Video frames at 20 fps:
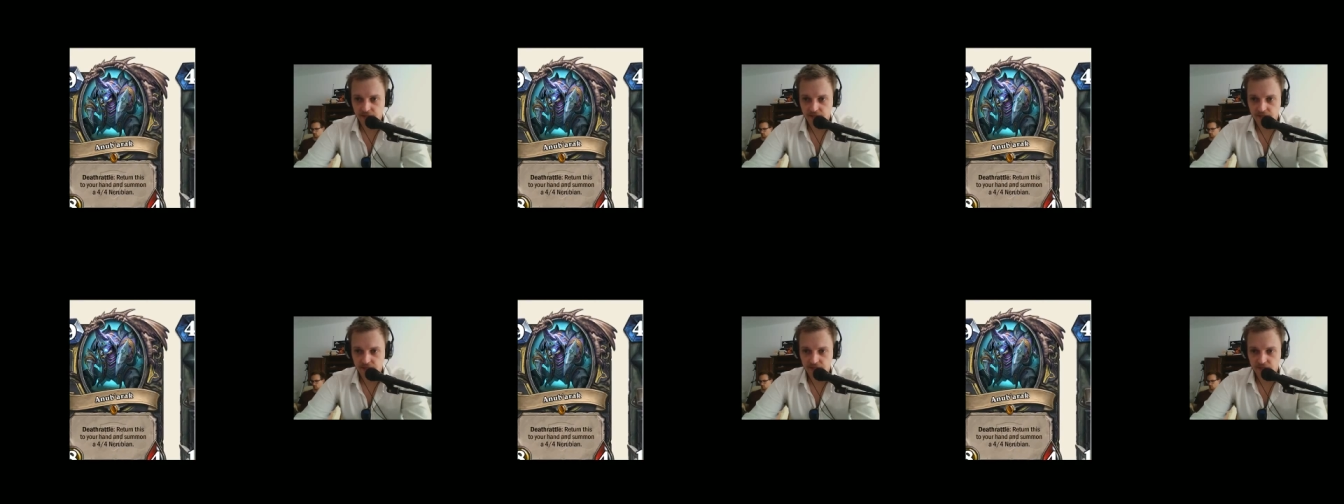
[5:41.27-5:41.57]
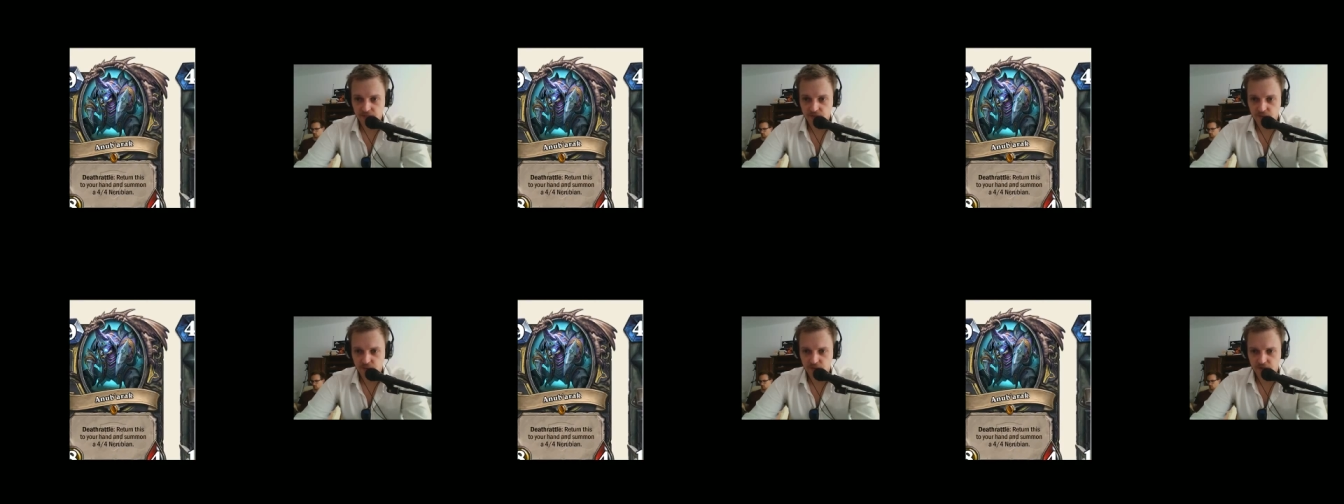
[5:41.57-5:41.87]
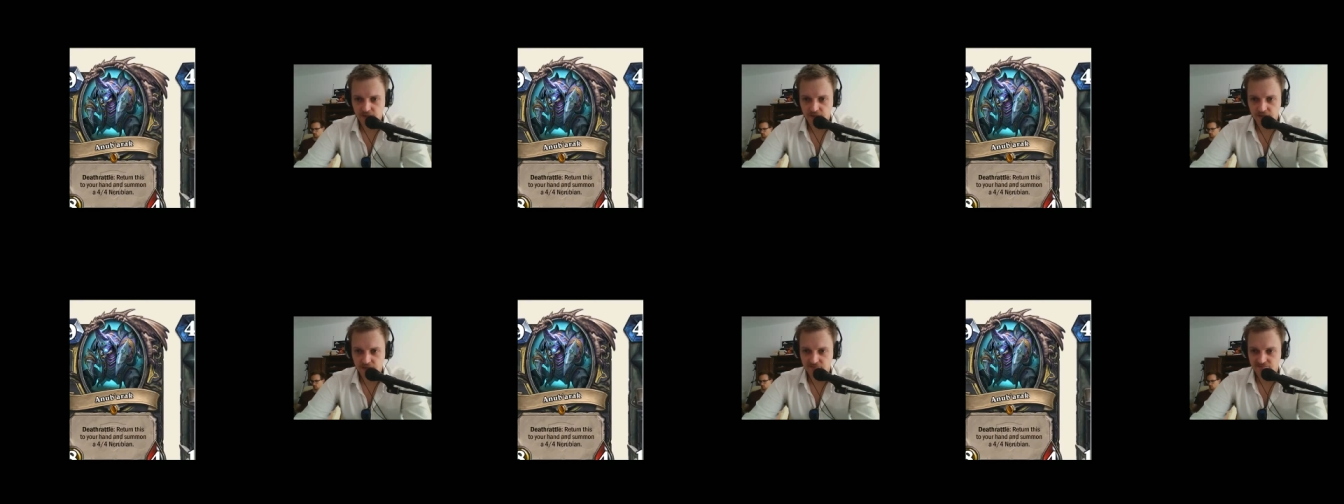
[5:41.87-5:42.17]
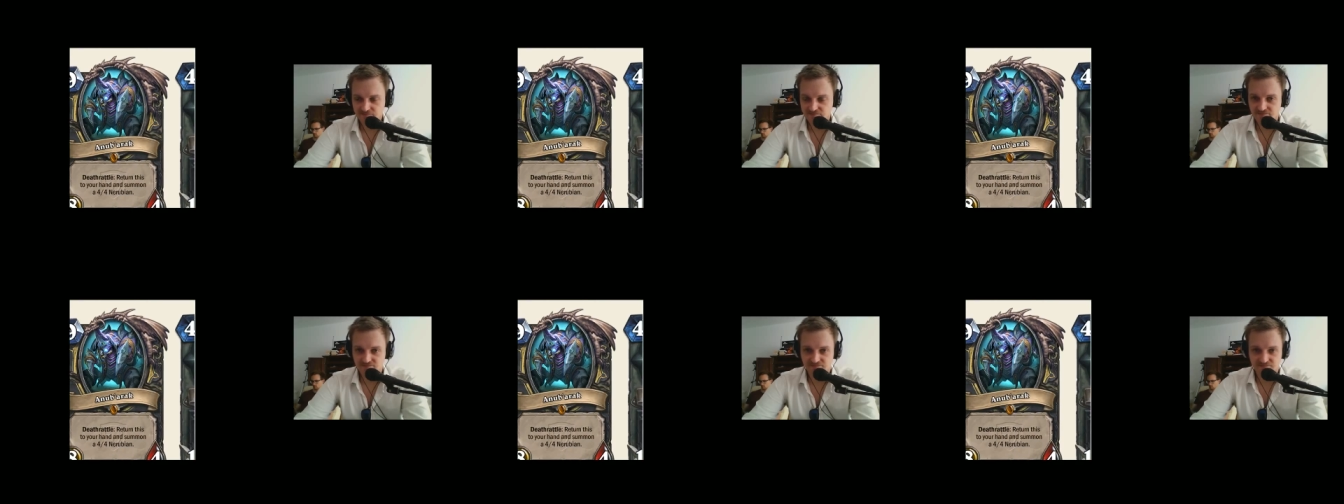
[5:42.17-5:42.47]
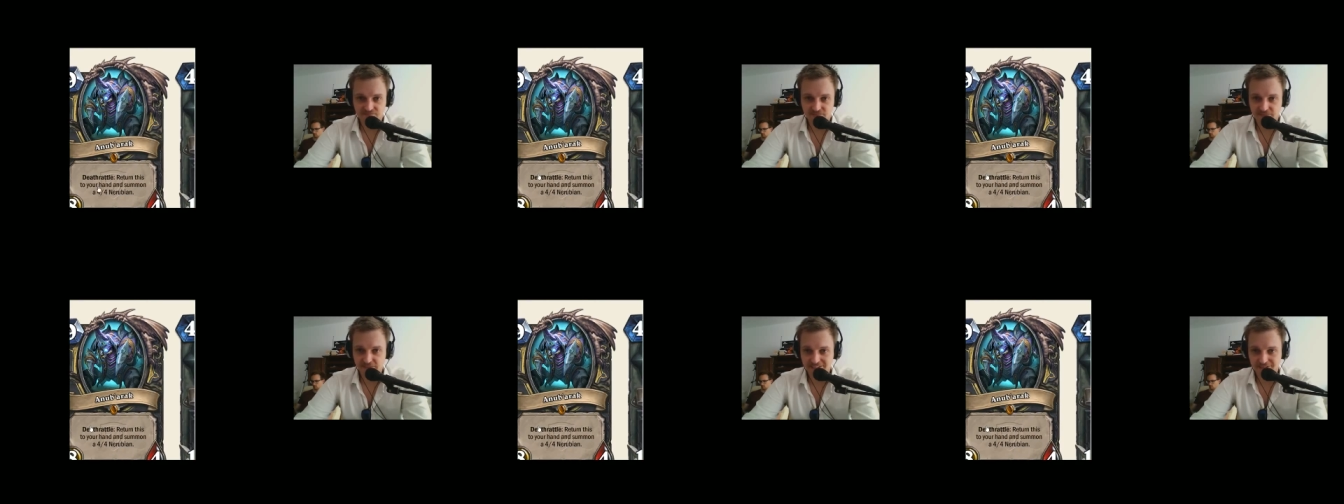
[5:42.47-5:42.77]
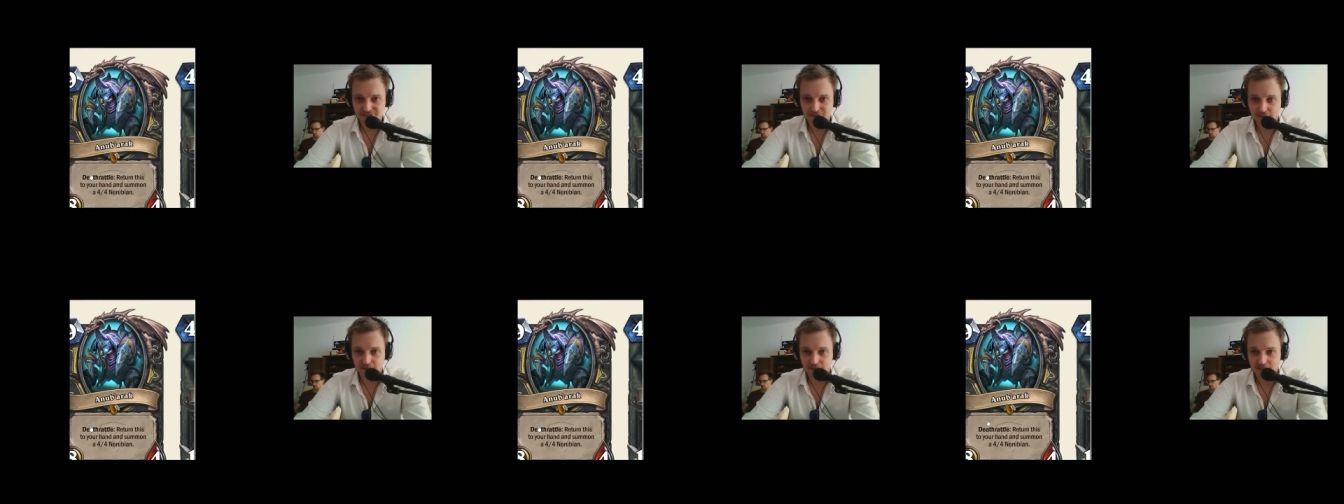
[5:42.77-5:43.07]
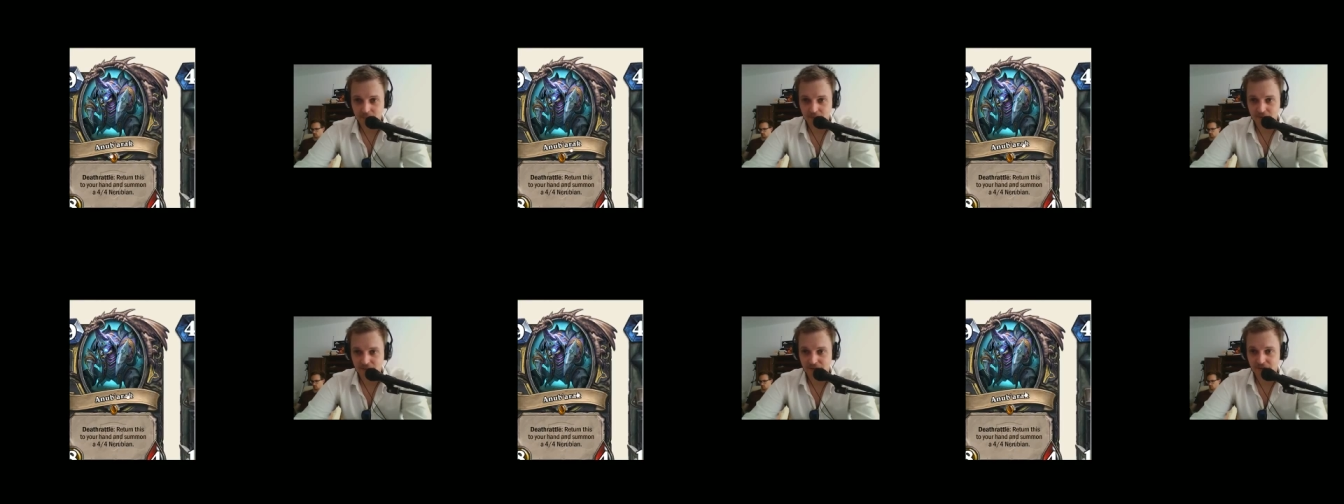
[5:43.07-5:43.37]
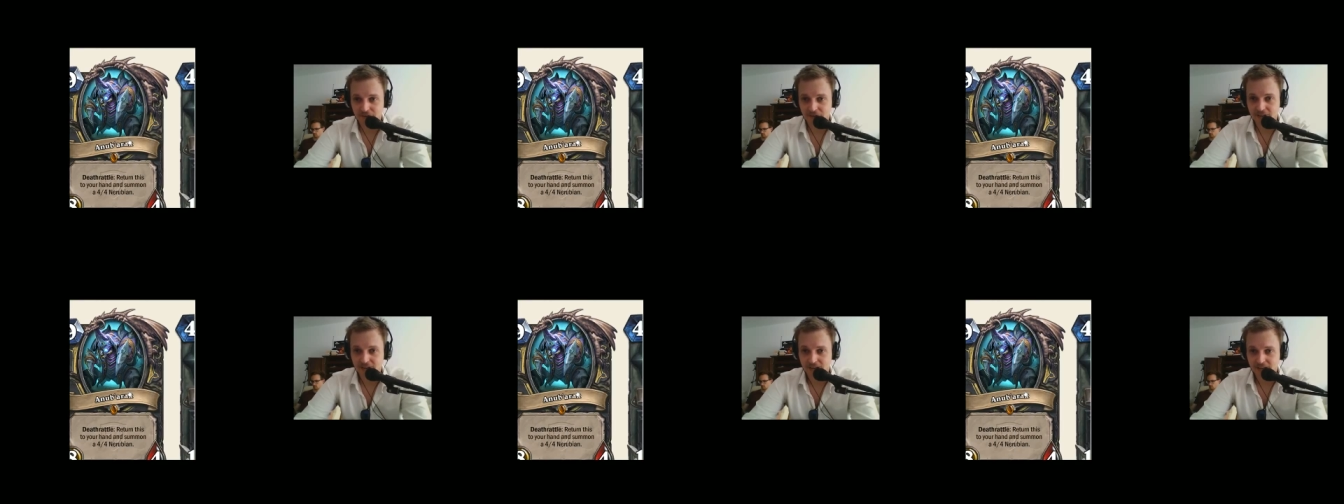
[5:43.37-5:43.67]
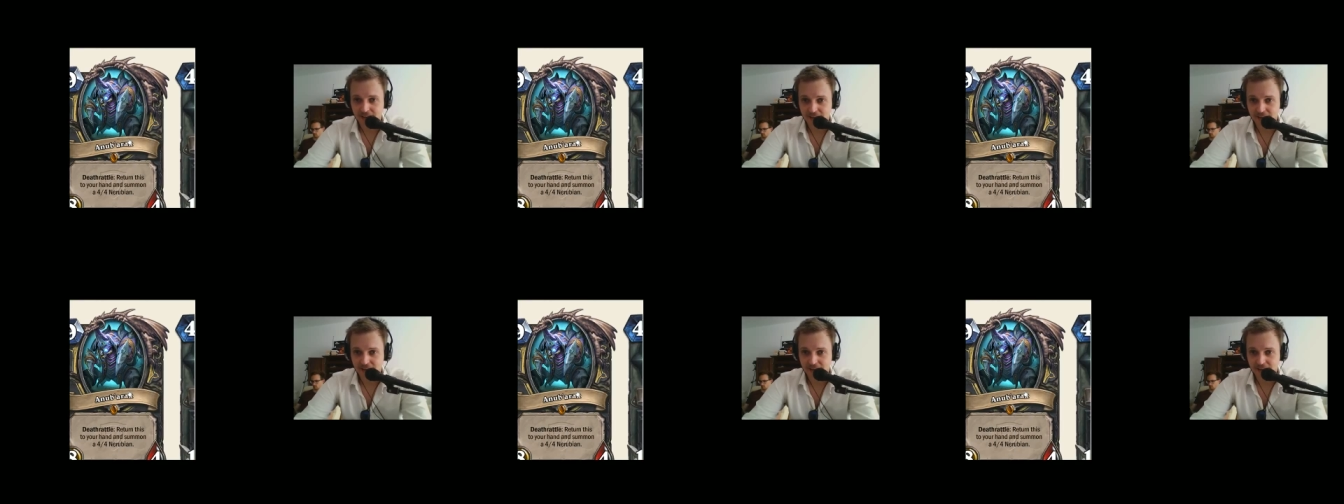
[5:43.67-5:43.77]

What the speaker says: This one, that's a big game hunter.